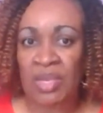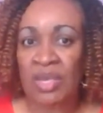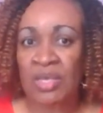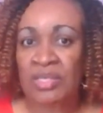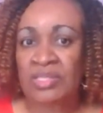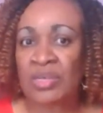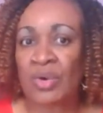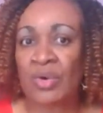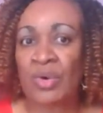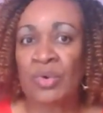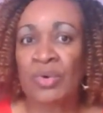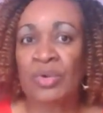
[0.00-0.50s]

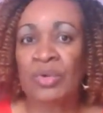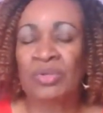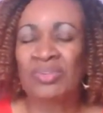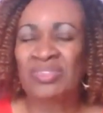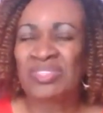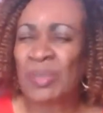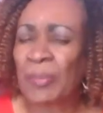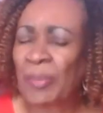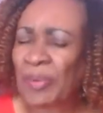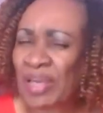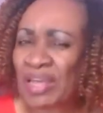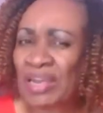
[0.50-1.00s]
So
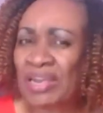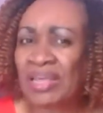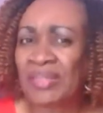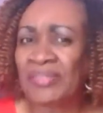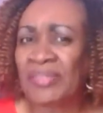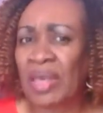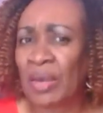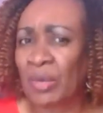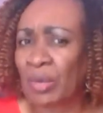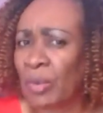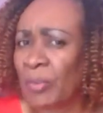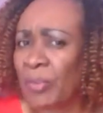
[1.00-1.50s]
typically
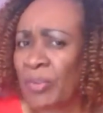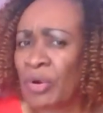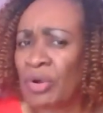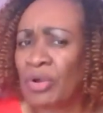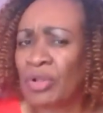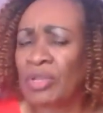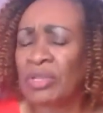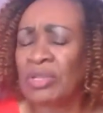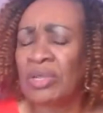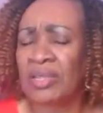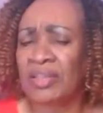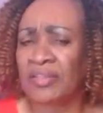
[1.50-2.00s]
they will
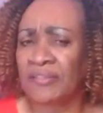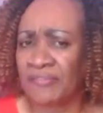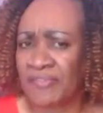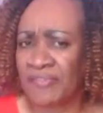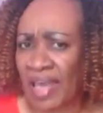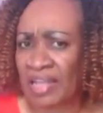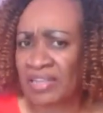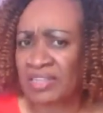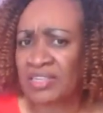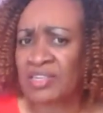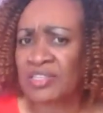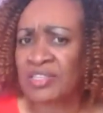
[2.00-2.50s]
pull the
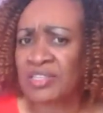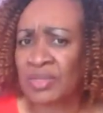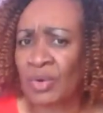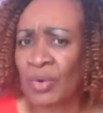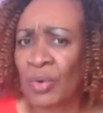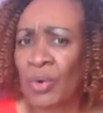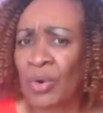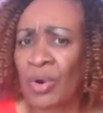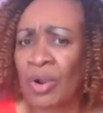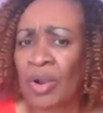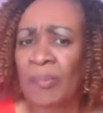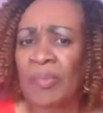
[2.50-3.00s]

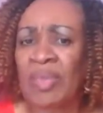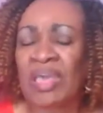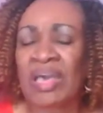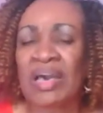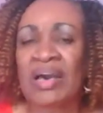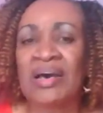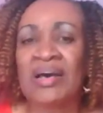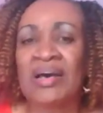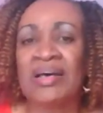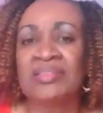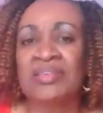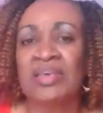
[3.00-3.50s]
VantageScore
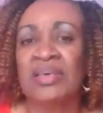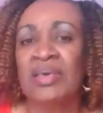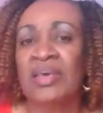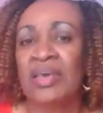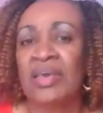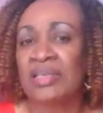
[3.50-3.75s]
because